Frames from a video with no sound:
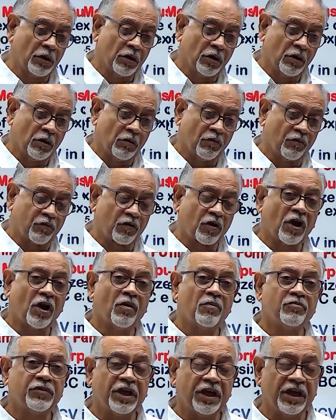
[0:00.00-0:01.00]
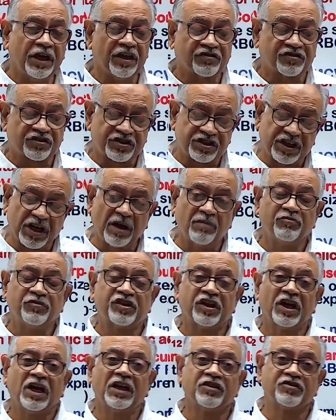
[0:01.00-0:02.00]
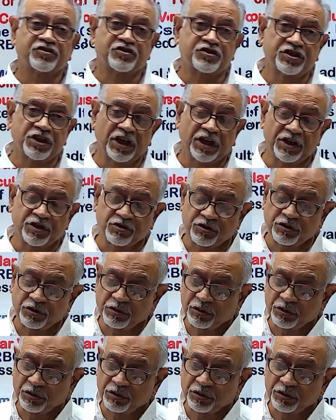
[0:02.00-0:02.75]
from a stem cell stage,